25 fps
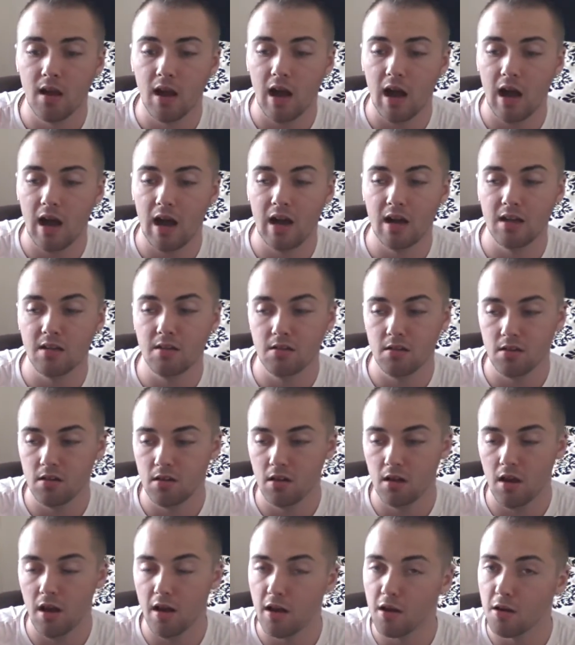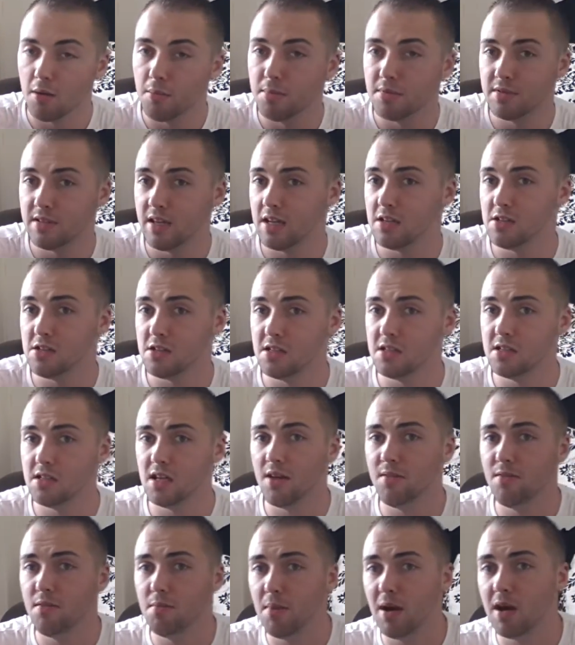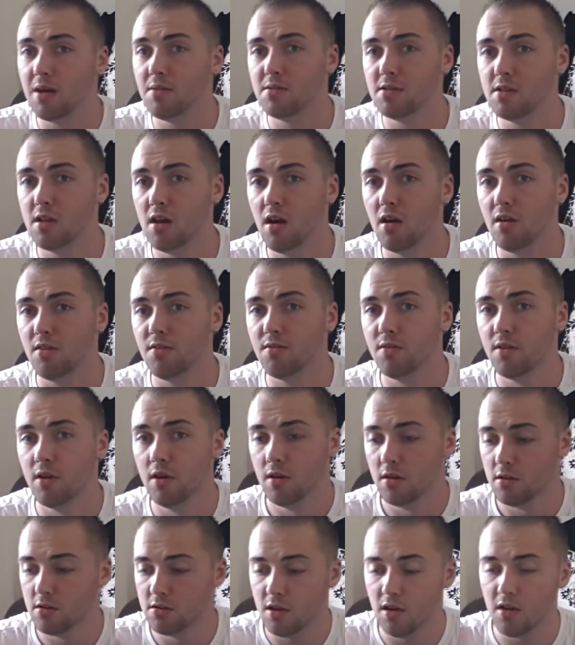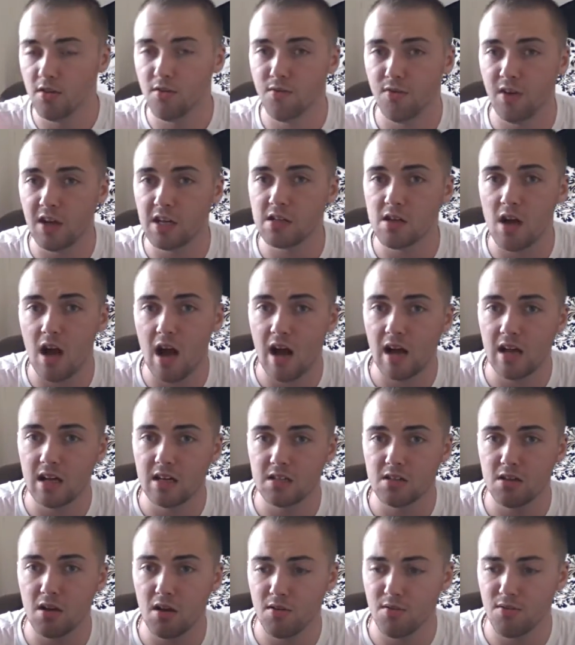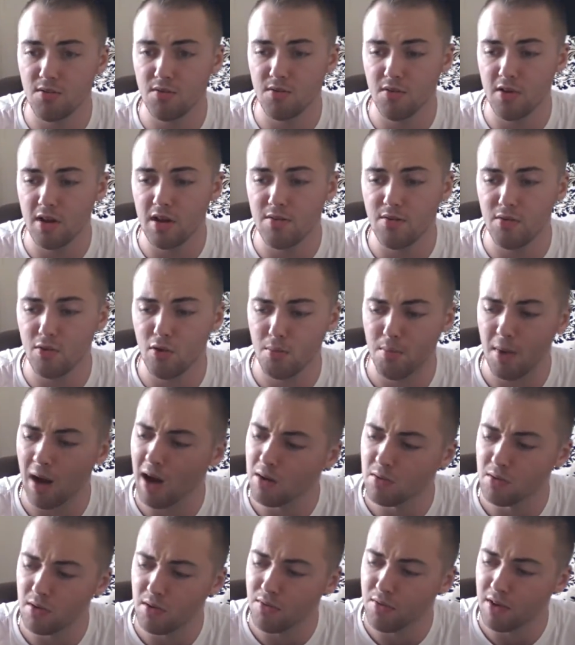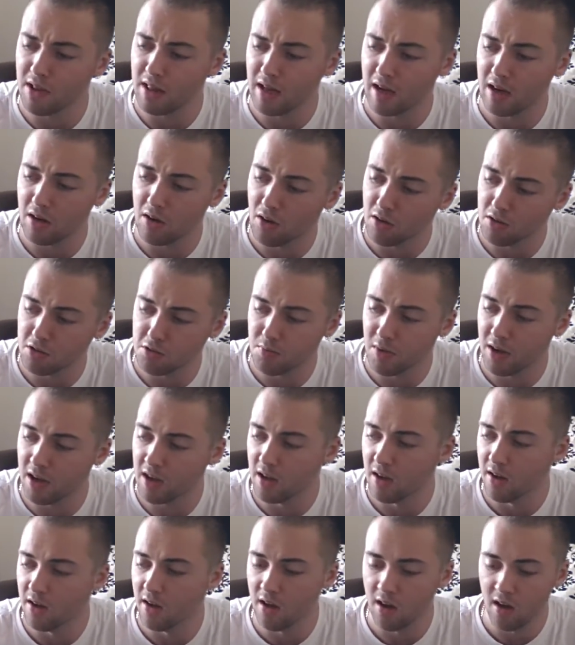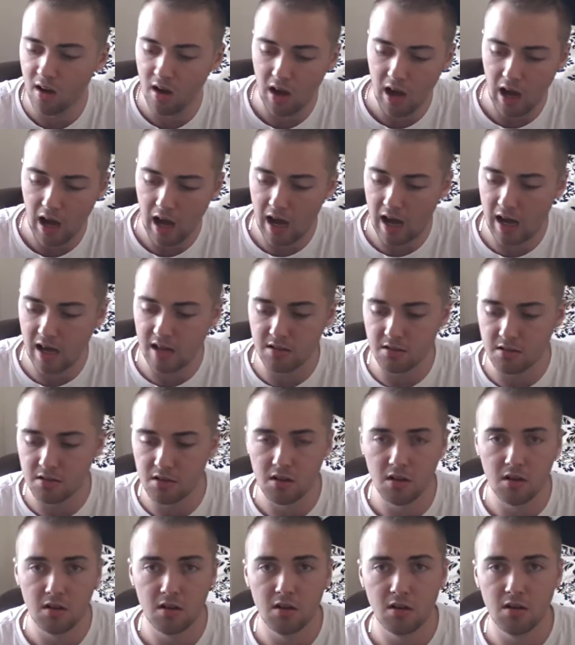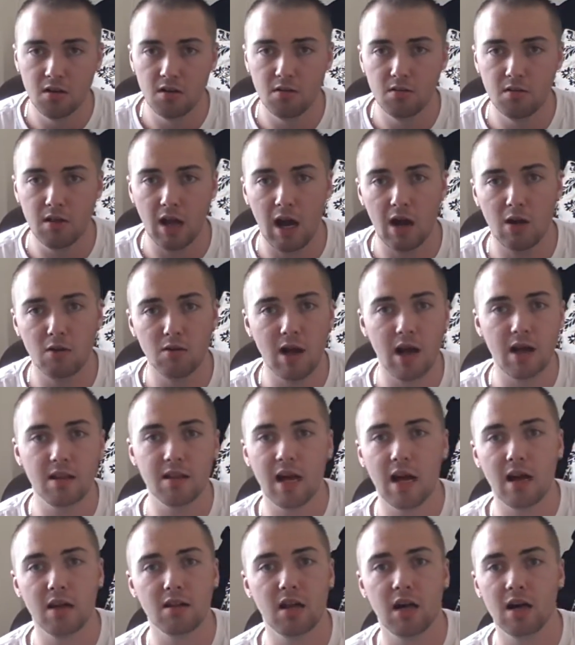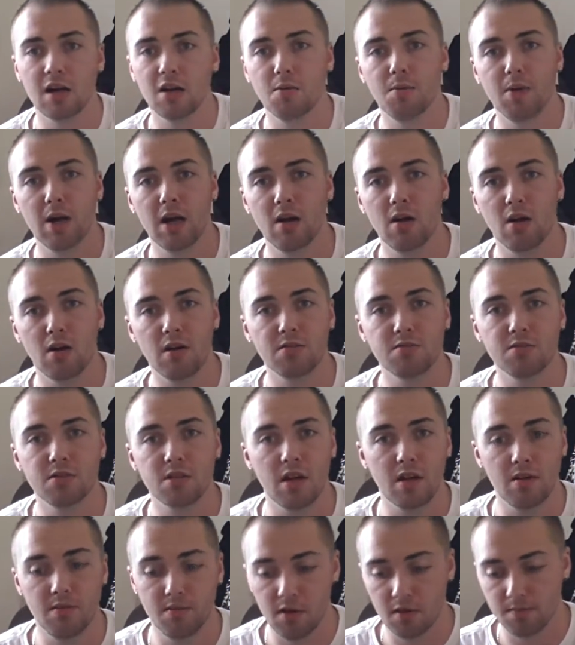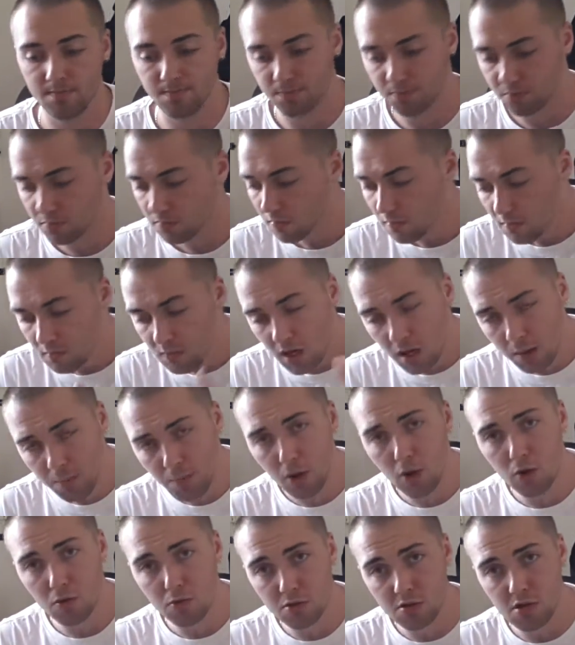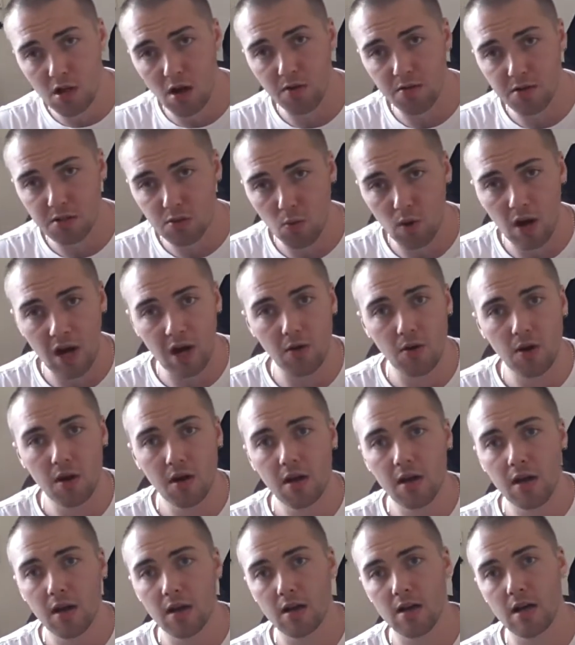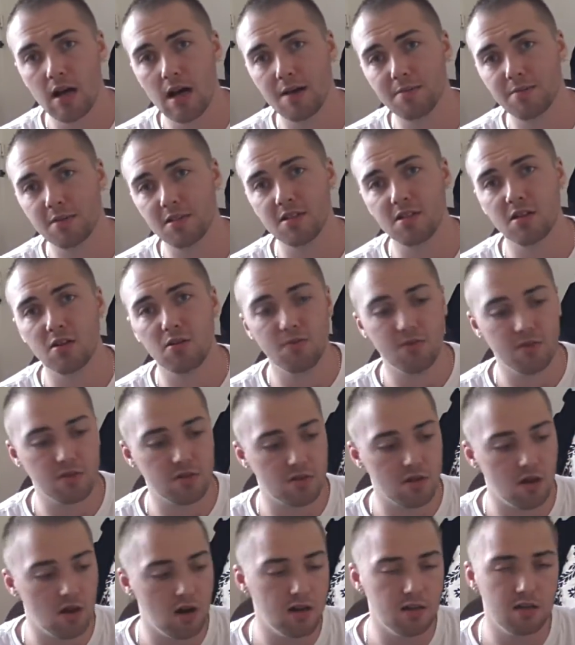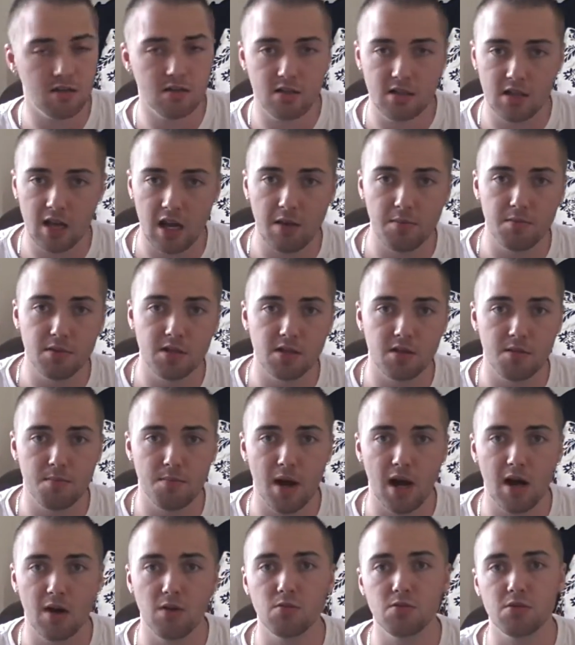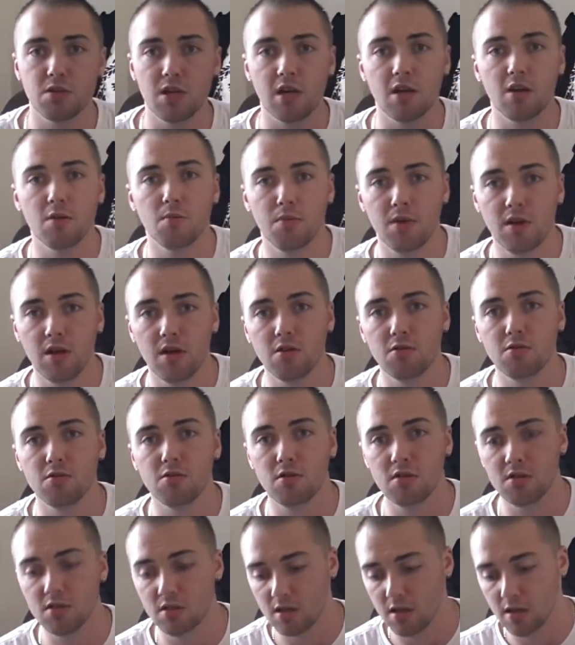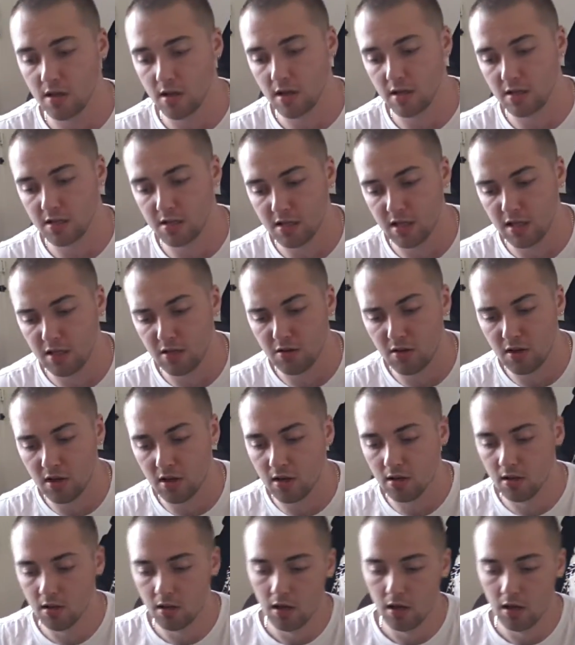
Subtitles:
and you know, it could potentially save the baby's life. So it's things like that. That's like £3–4 I think that cost me, and now that could be a lifesaver. But also as well, the silver side, same as the pouch, it could be used as a signaller.